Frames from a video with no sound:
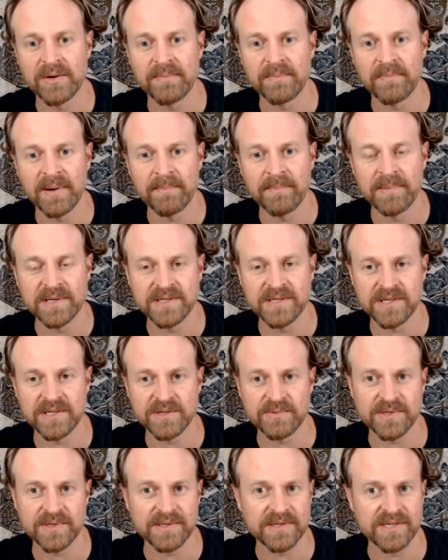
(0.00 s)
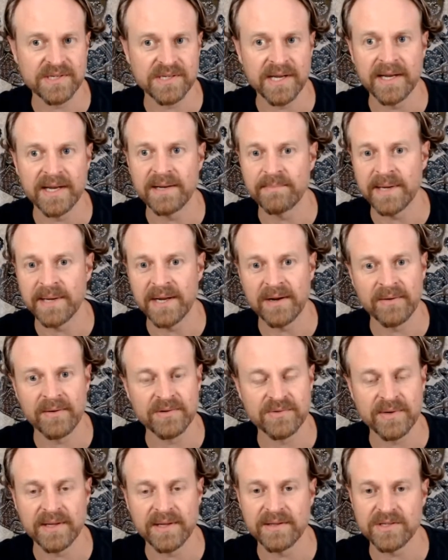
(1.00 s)
My business was insane, man. I was
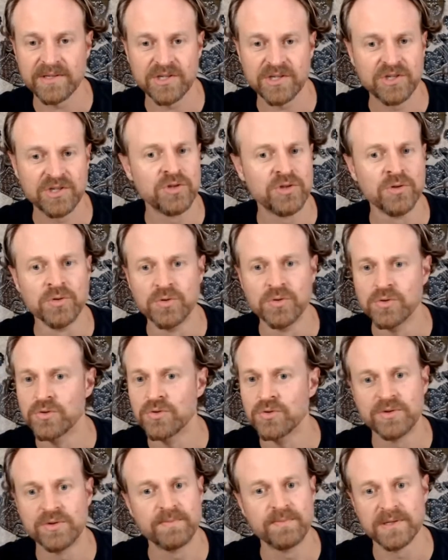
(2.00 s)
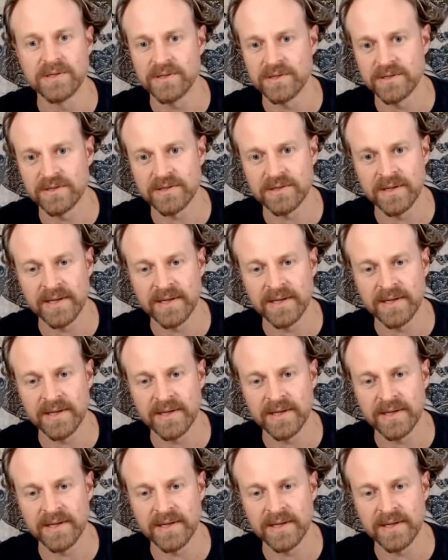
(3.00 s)
running this huge business,